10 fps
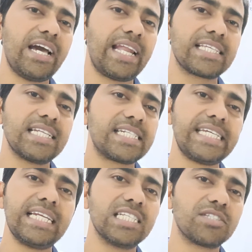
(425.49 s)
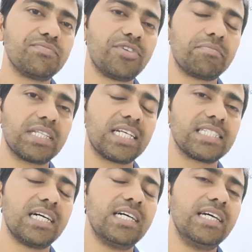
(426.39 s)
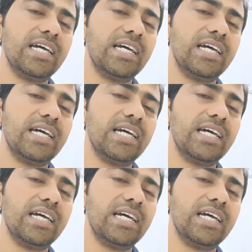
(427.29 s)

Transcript: and SLST English for Madrasa,